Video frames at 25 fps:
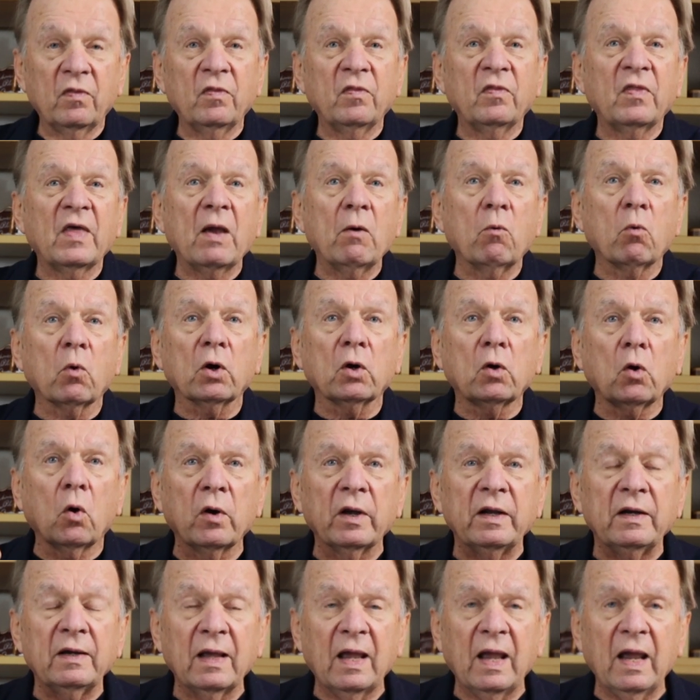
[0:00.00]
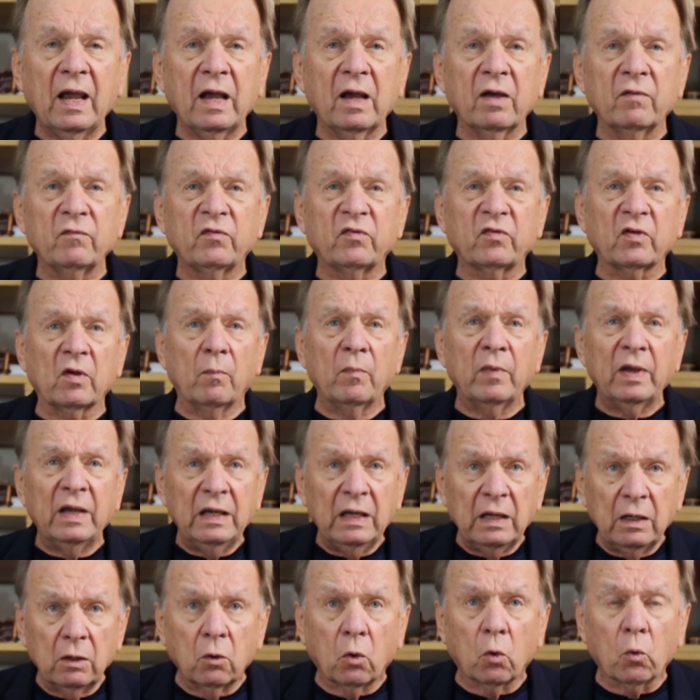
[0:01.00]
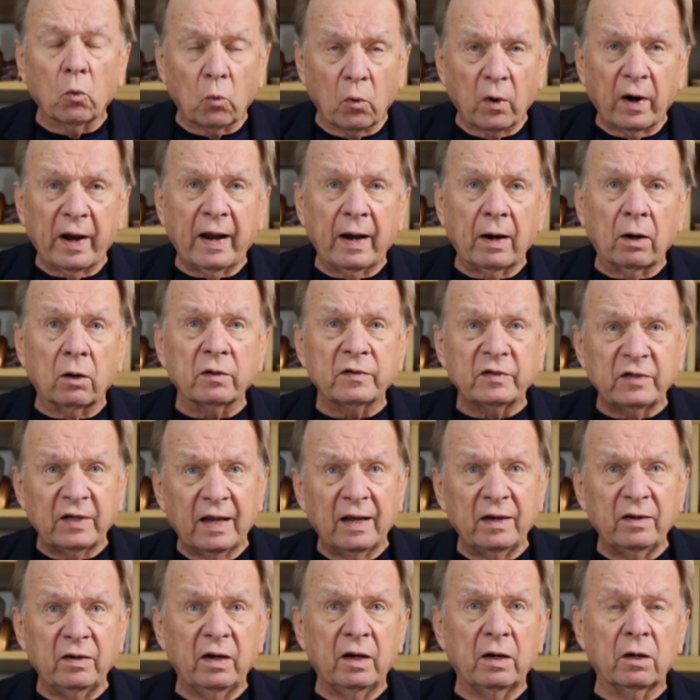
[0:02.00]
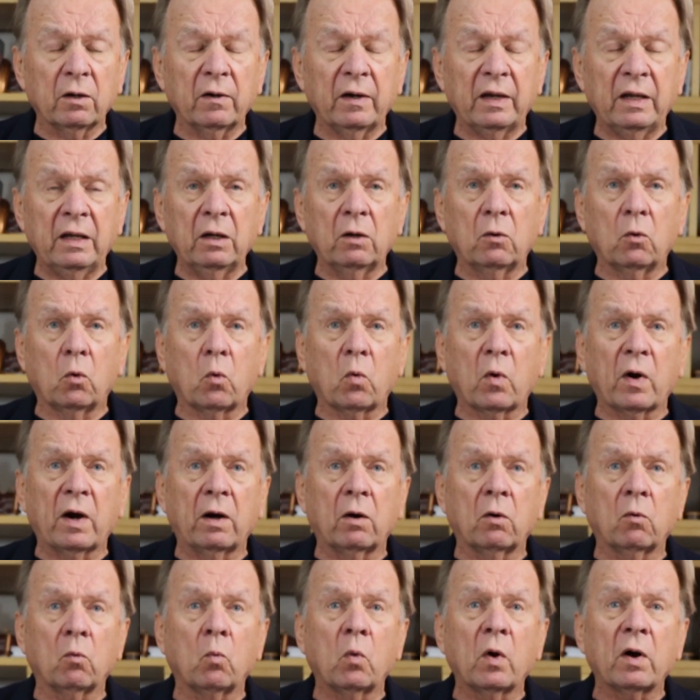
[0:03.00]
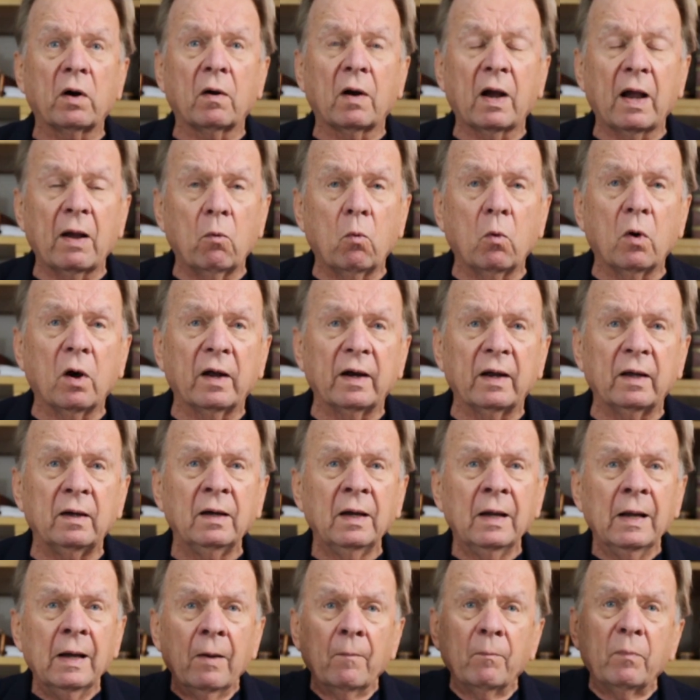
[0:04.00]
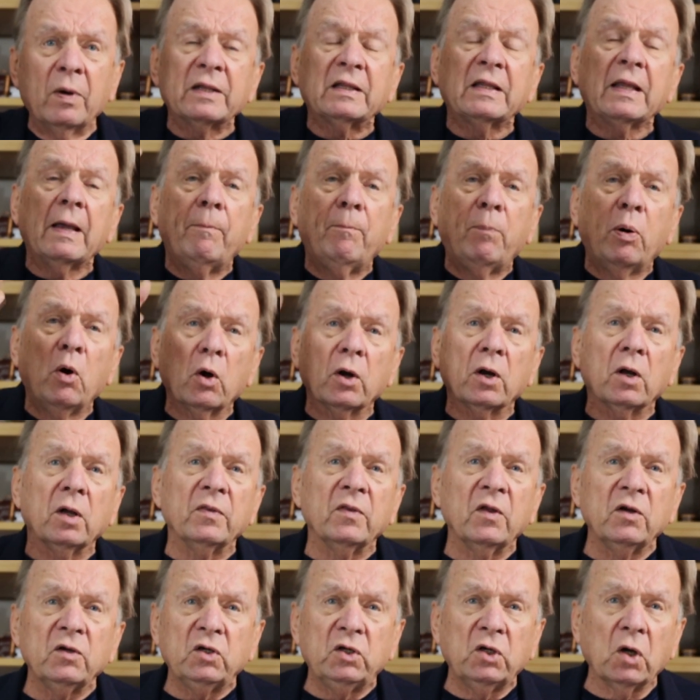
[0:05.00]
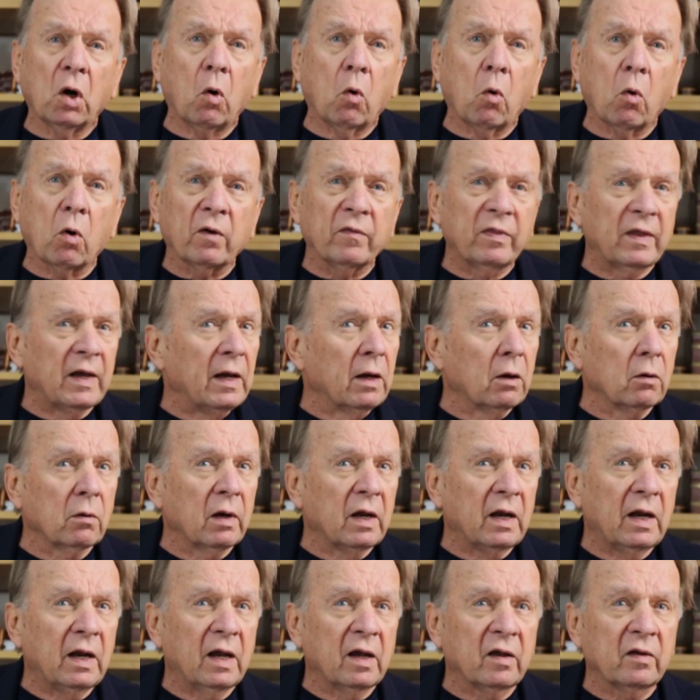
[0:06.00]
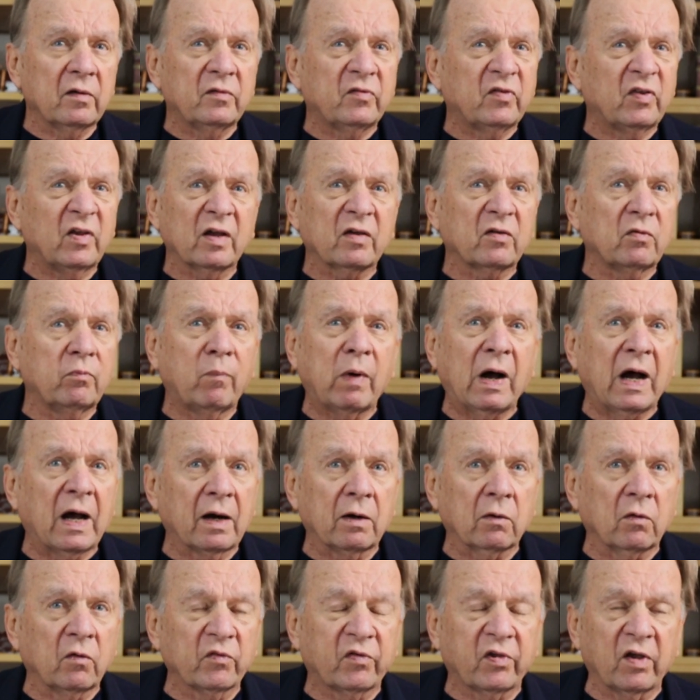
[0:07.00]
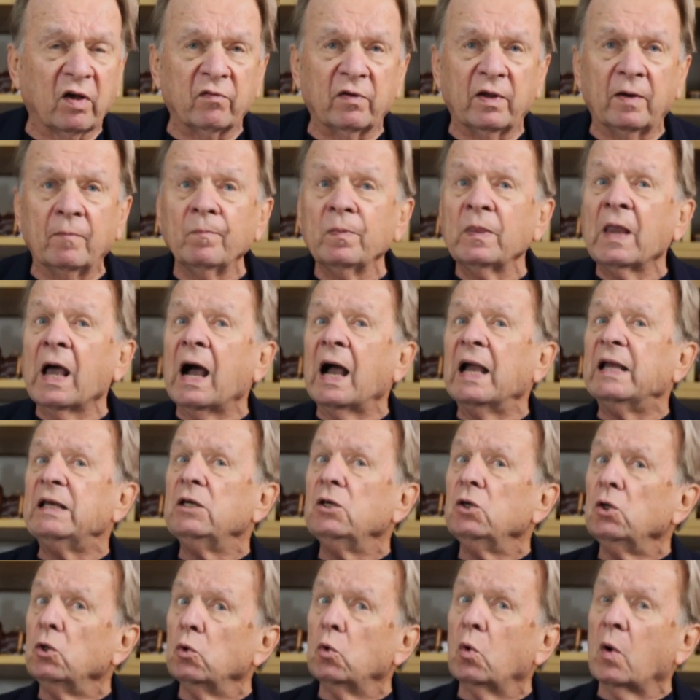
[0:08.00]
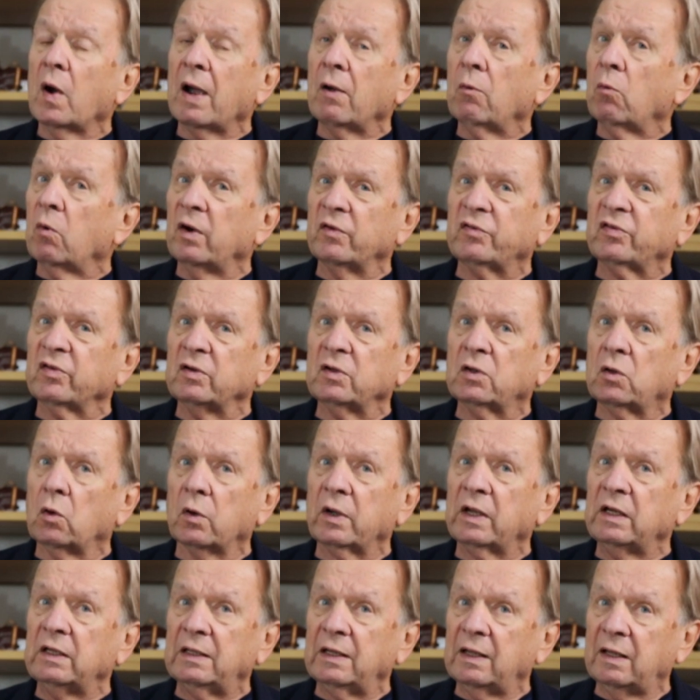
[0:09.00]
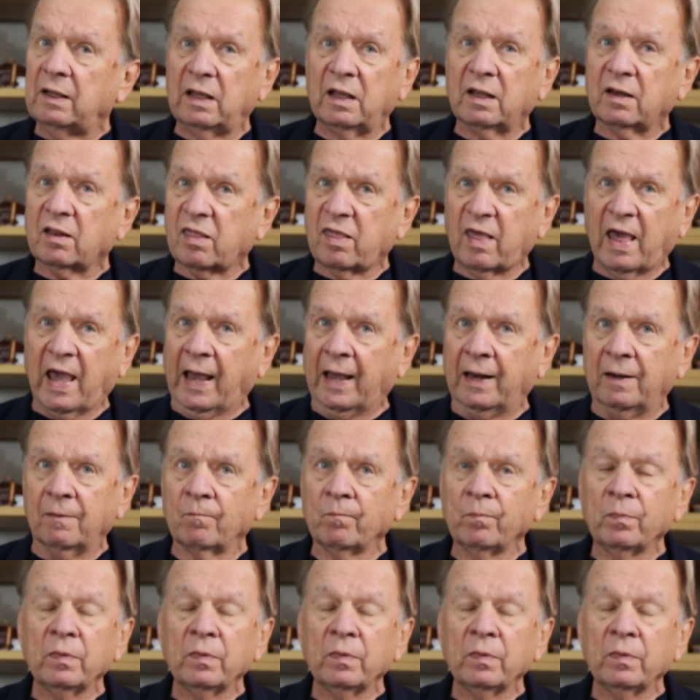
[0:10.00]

they were going to have some Eagle Rare, 10 year Eagle Rare, where I want it, but they put on the door, they only had six bottles of it. I knew I wasn't going to get that.